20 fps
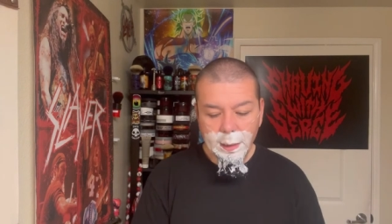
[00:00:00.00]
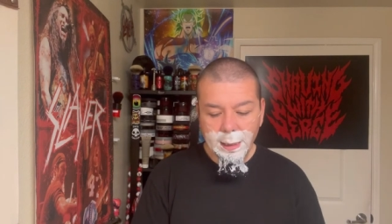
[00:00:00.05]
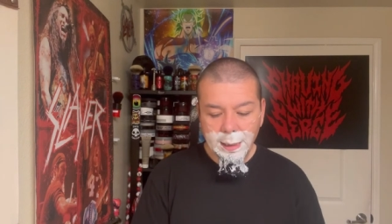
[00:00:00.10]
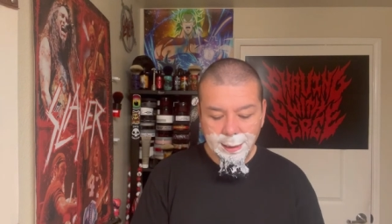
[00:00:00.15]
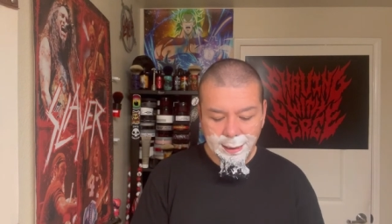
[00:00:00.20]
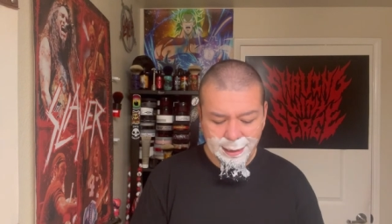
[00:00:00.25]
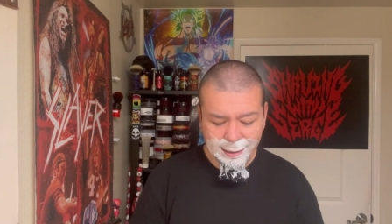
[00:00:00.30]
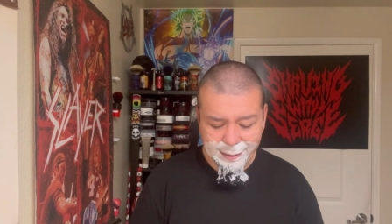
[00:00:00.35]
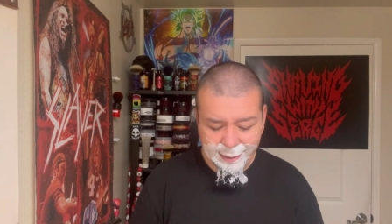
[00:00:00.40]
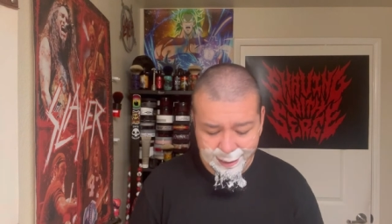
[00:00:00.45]

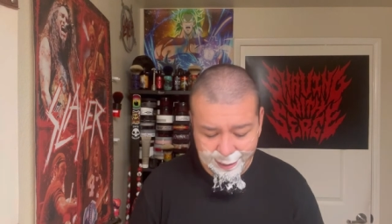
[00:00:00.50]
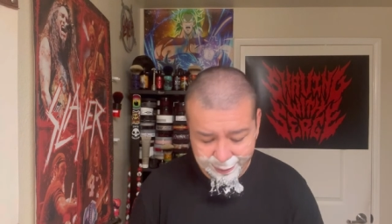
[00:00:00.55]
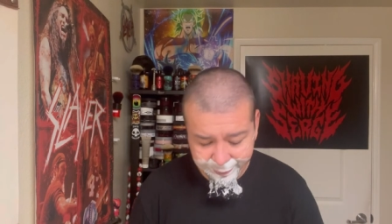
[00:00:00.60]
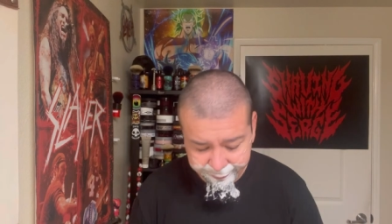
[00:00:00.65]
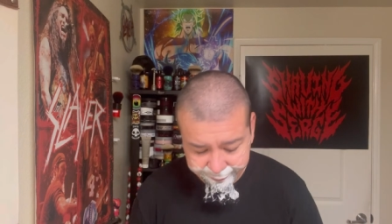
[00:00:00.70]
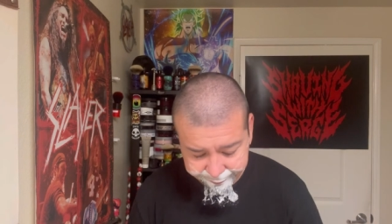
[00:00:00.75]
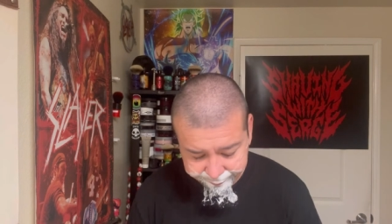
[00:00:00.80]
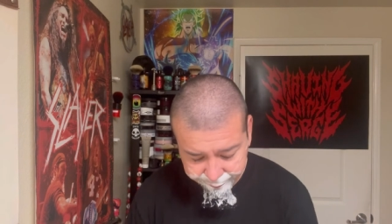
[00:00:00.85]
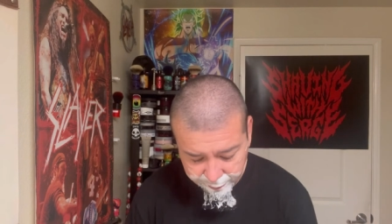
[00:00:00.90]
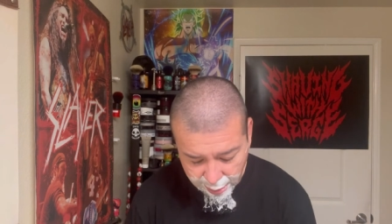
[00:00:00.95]
because then uh,
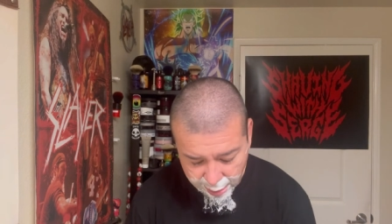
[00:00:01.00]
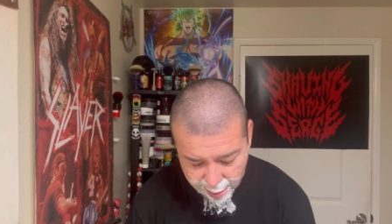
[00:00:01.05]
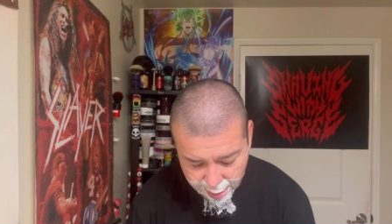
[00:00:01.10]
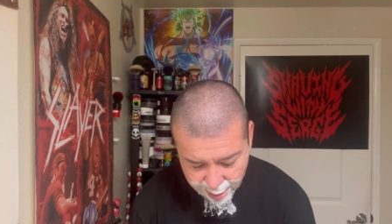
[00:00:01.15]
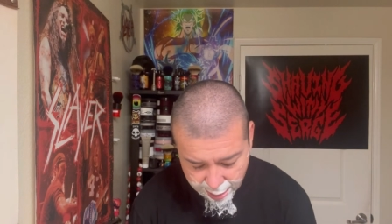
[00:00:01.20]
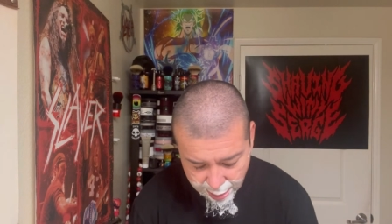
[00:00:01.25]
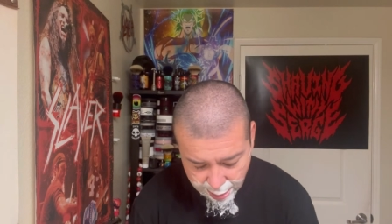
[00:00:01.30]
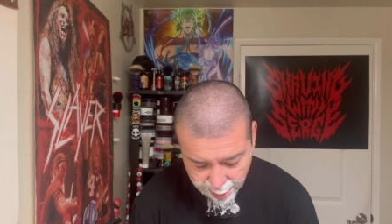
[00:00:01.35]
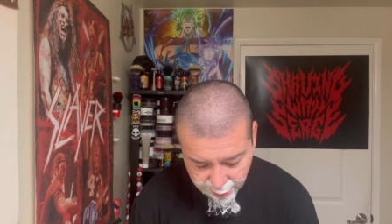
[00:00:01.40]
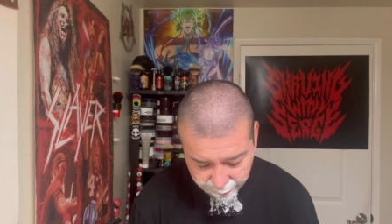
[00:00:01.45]

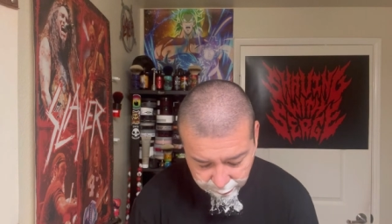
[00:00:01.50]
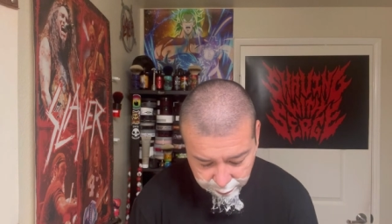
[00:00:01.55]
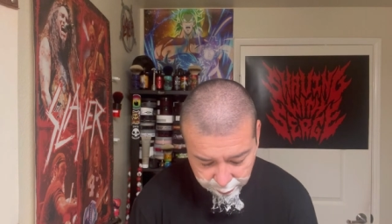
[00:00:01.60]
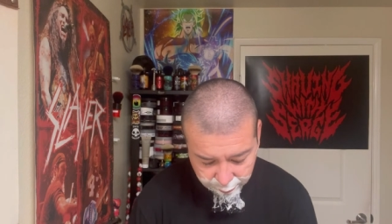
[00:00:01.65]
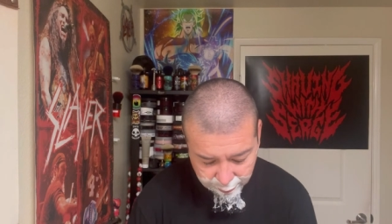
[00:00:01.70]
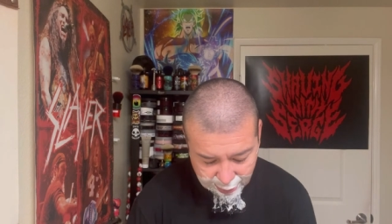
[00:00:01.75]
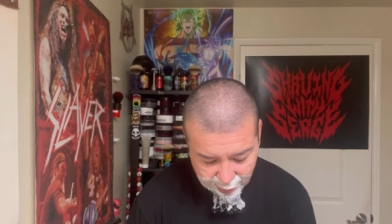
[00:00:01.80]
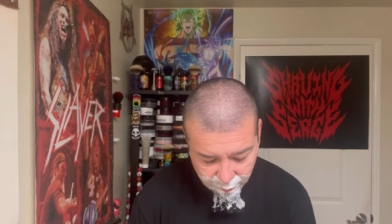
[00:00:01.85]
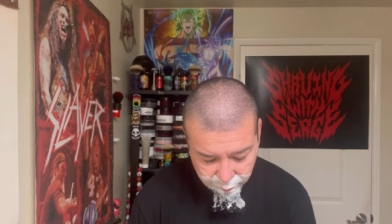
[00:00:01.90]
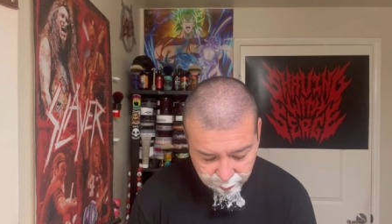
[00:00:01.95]
if I
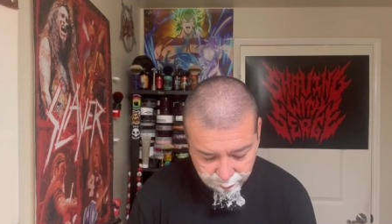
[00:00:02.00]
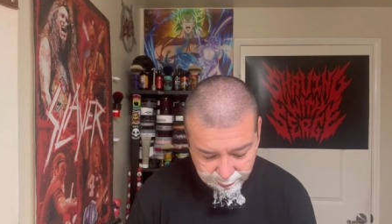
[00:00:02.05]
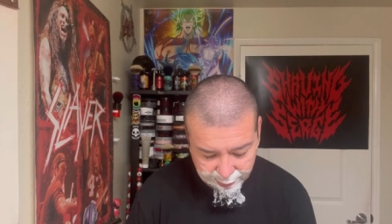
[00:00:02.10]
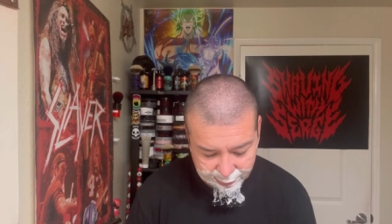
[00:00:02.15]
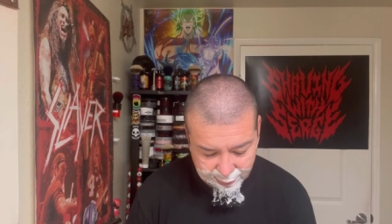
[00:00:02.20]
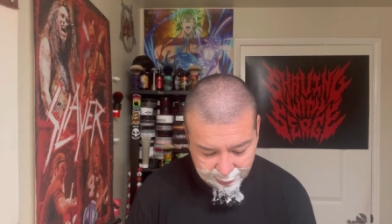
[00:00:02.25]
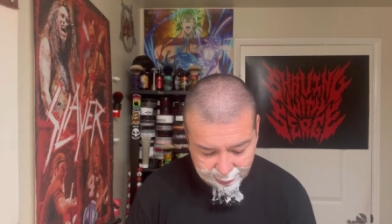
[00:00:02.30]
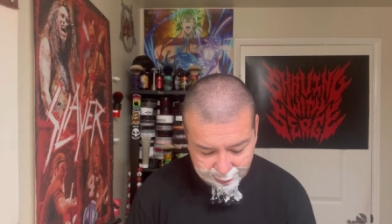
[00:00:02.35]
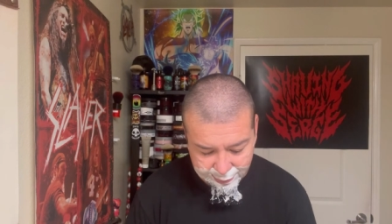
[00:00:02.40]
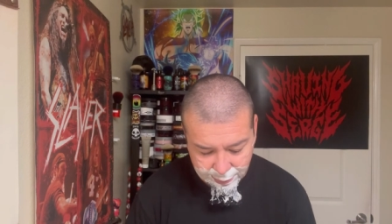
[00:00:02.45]
don't have it, it means
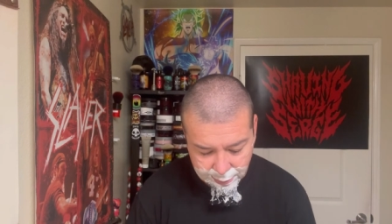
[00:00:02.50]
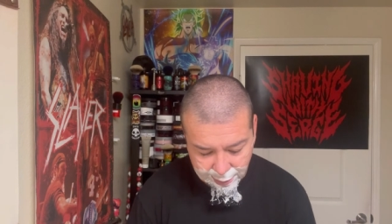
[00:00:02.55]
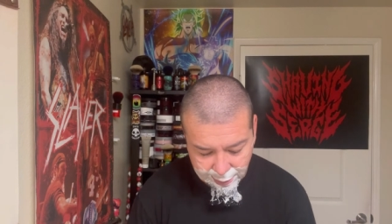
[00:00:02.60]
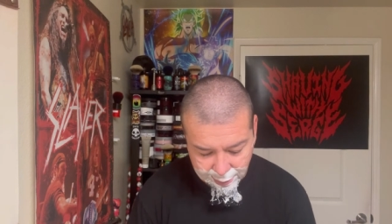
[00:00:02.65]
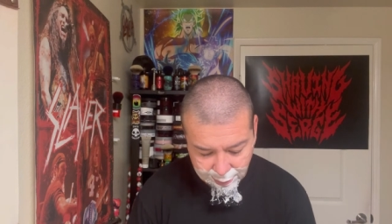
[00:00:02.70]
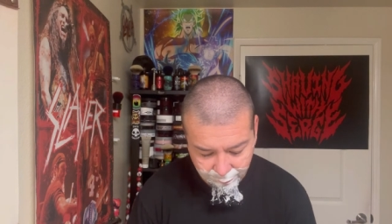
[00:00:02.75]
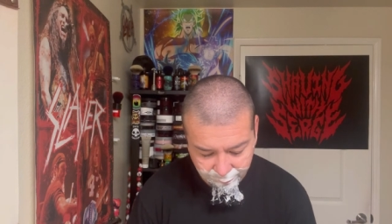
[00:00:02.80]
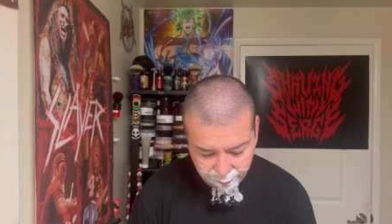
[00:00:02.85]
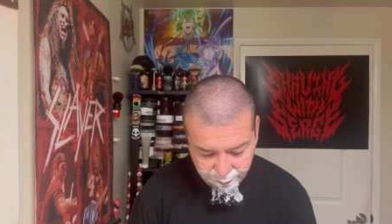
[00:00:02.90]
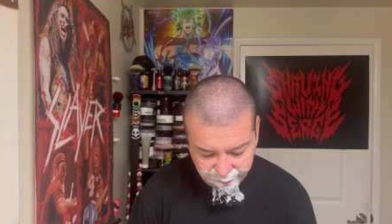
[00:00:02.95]
I gotta
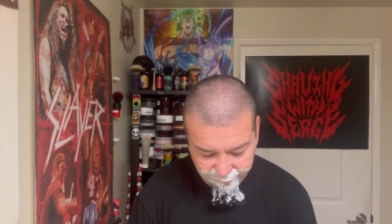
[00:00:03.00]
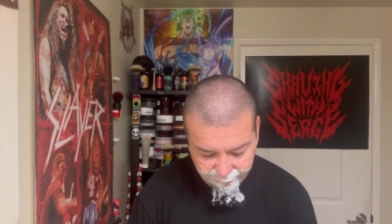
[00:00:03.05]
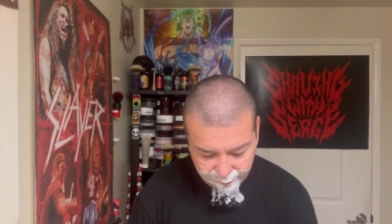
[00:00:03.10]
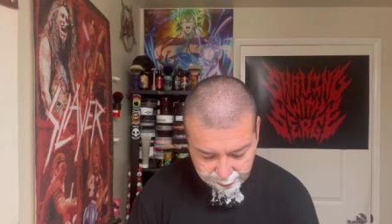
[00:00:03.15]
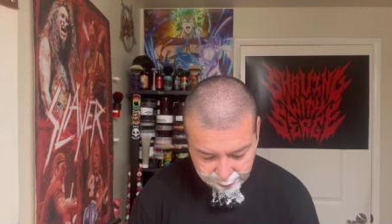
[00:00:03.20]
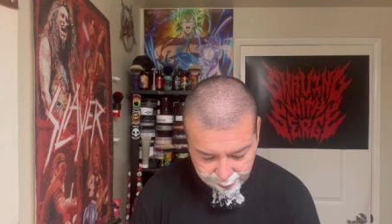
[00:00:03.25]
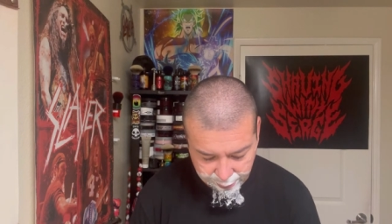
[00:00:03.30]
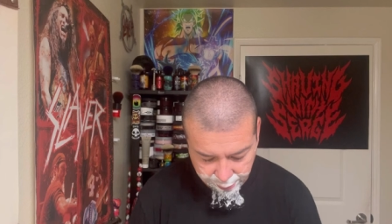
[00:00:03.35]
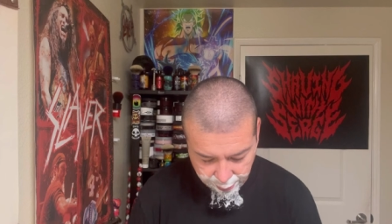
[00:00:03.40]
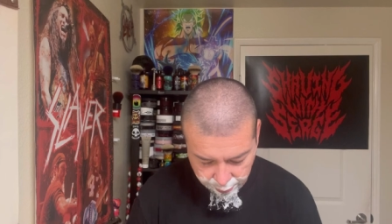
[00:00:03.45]
take it from a
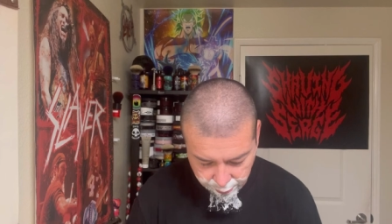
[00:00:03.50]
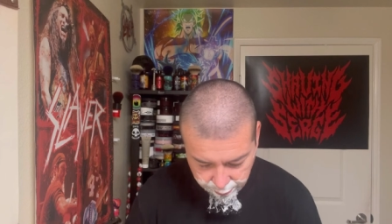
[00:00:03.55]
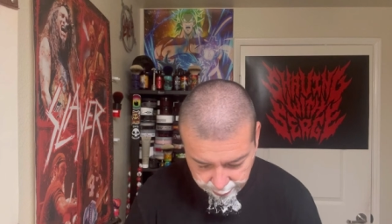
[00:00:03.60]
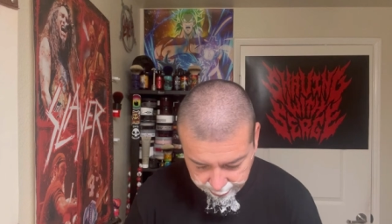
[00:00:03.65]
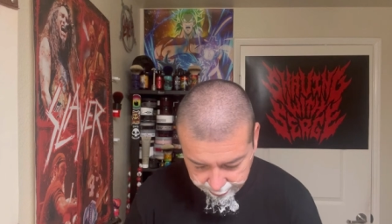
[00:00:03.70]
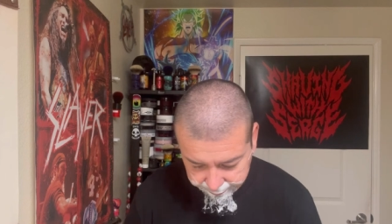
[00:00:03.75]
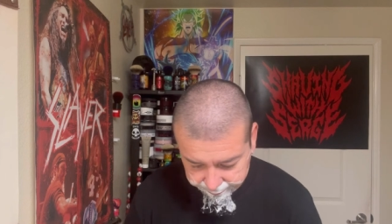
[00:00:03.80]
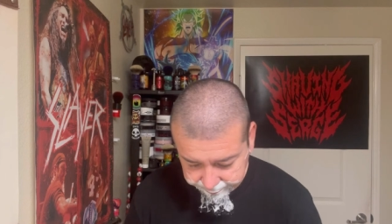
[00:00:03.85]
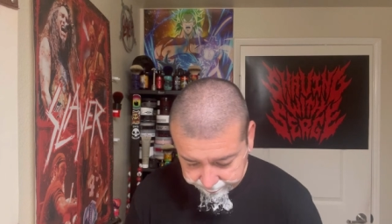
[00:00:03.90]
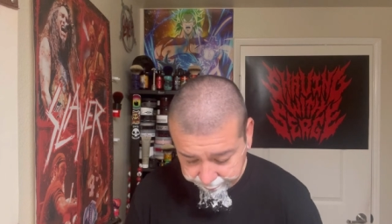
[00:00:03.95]
vacant
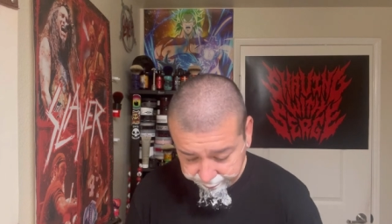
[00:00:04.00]
unit.